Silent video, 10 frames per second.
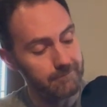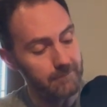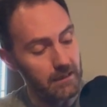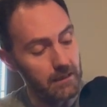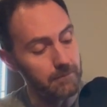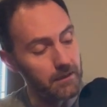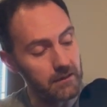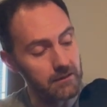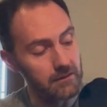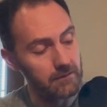
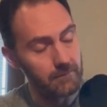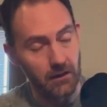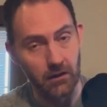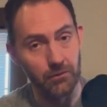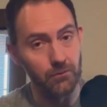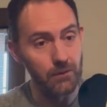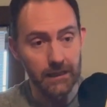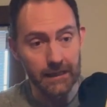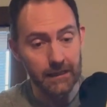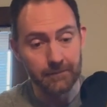humbucker all the
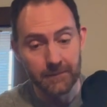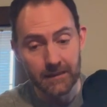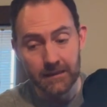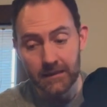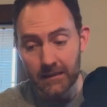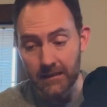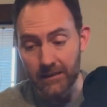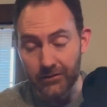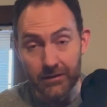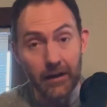way,
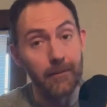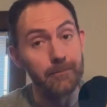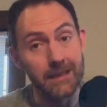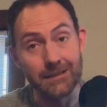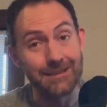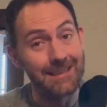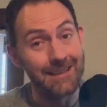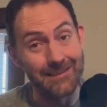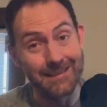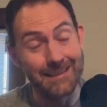not meant to
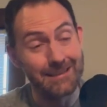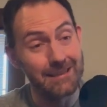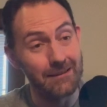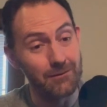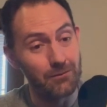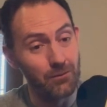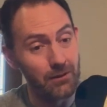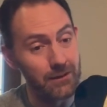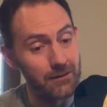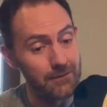sound like a single
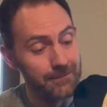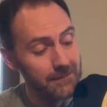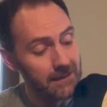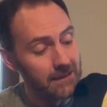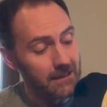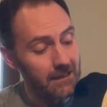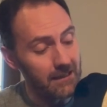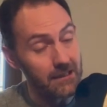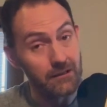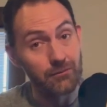coil,
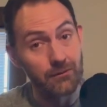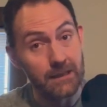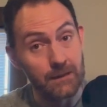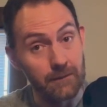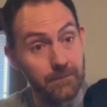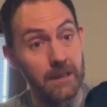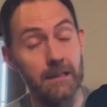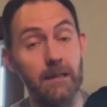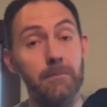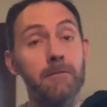aggressive
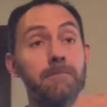pickup.